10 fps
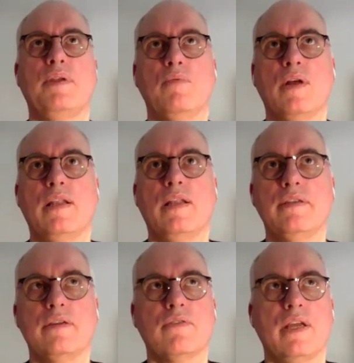being well
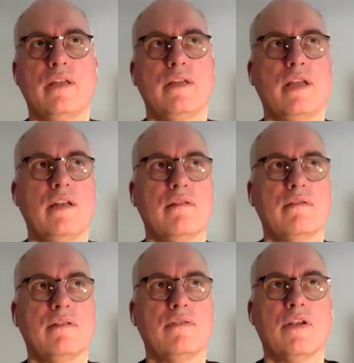integrated and
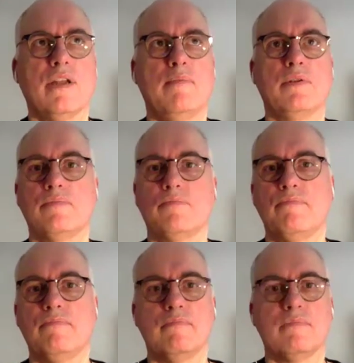not able
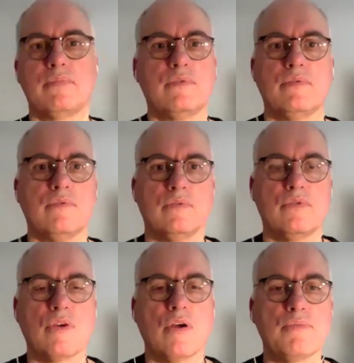
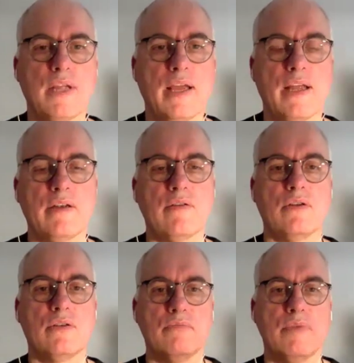to comprehend
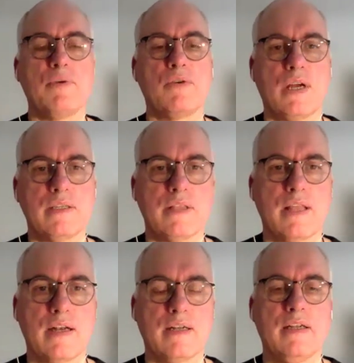or to memorize
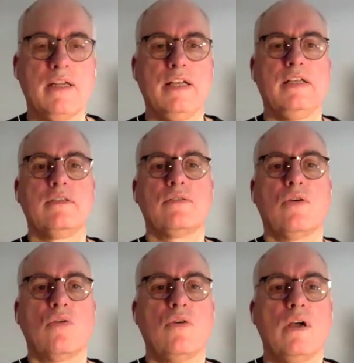that.
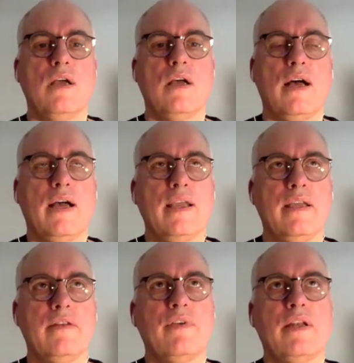So I
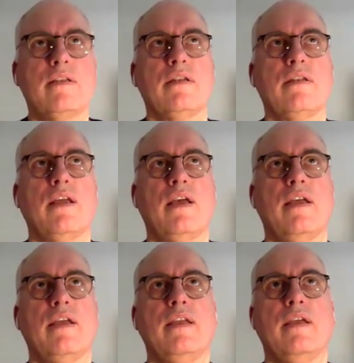invented
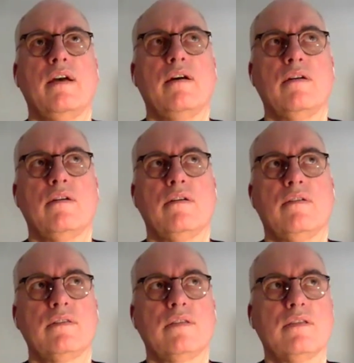a
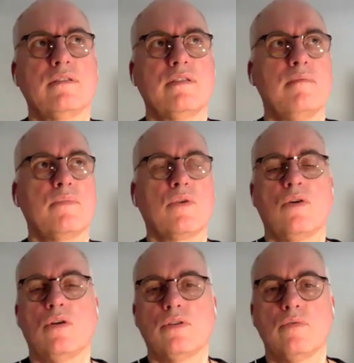system
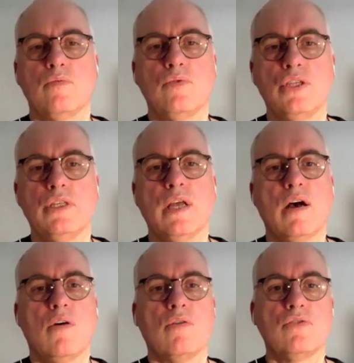called the Wu Ji
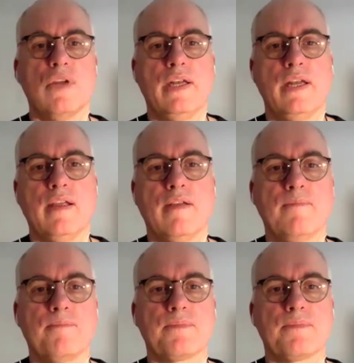training